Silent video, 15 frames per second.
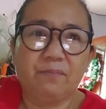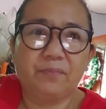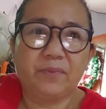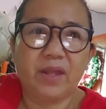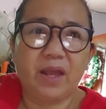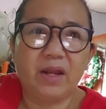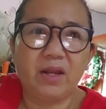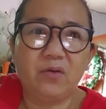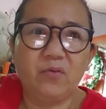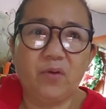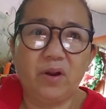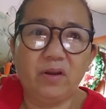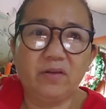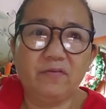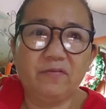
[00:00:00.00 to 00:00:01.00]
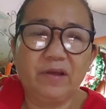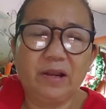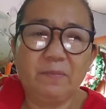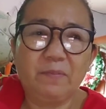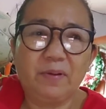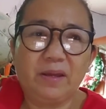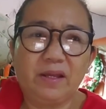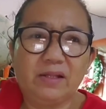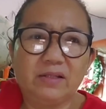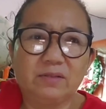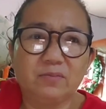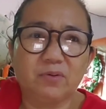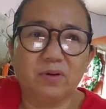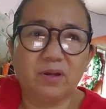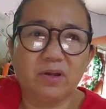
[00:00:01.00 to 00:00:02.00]
Anywhere in the Philippines,
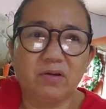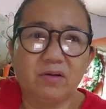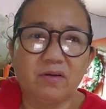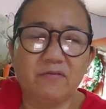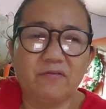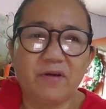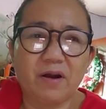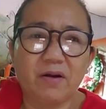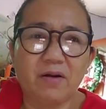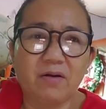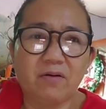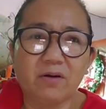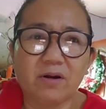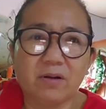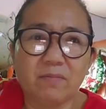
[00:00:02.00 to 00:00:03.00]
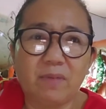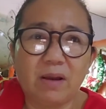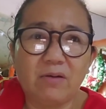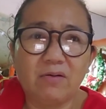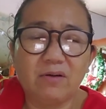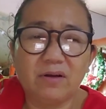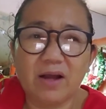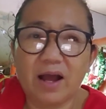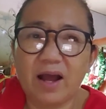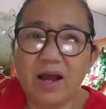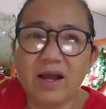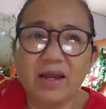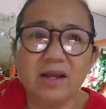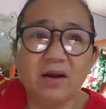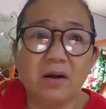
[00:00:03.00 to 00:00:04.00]
Moringa oleifera or
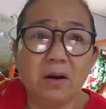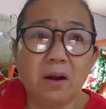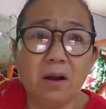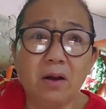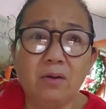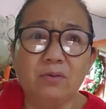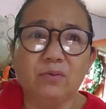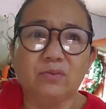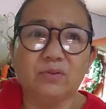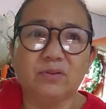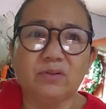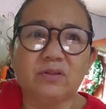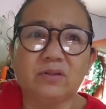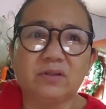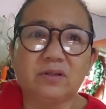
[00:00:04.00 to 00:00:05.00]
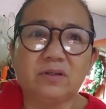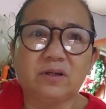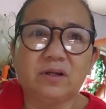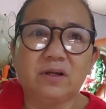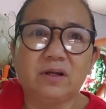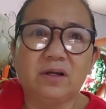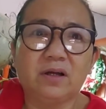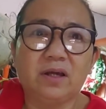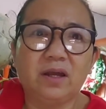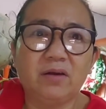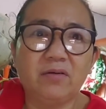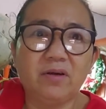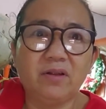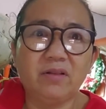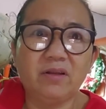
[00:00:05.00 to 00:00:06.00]
malunggay grows. Here
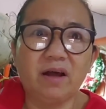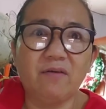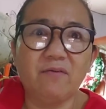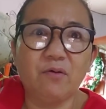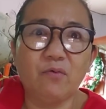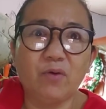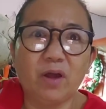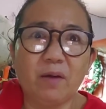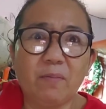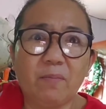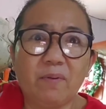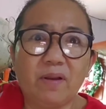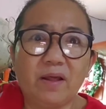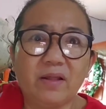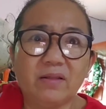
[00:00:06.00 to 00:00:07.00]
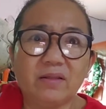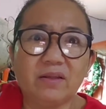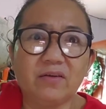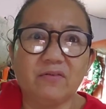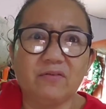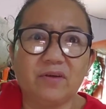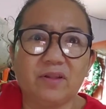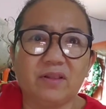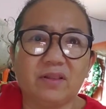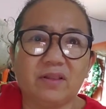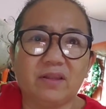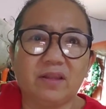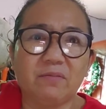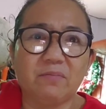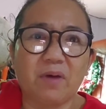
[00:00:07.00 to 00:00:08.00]
in Davao, we have plenty of it.
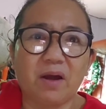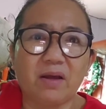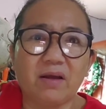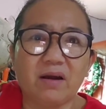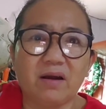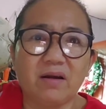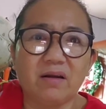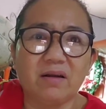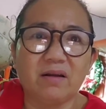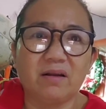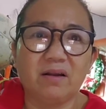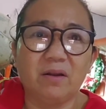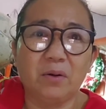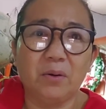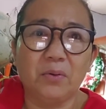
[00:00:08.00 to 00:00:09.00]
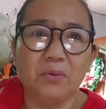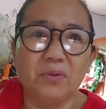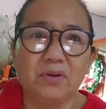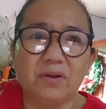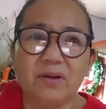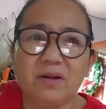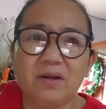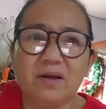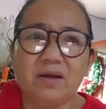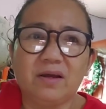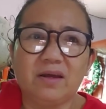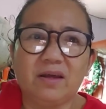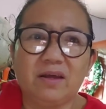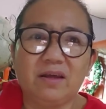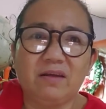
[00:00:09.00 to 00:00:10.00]
In my garden alone,
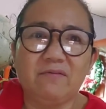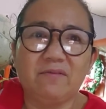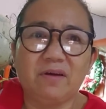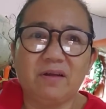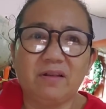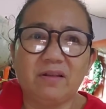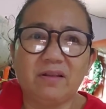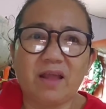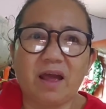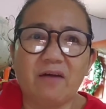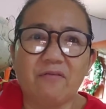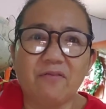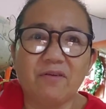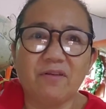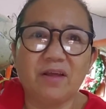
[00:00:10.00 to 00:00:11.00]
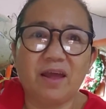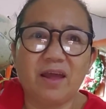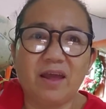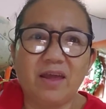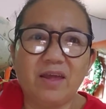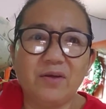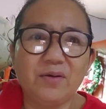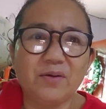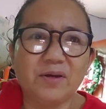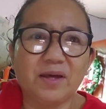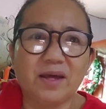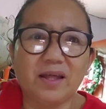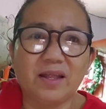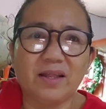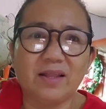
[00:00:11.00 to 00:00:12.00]
even every day you
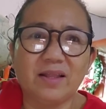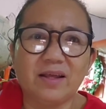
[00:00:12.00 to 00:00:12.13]
can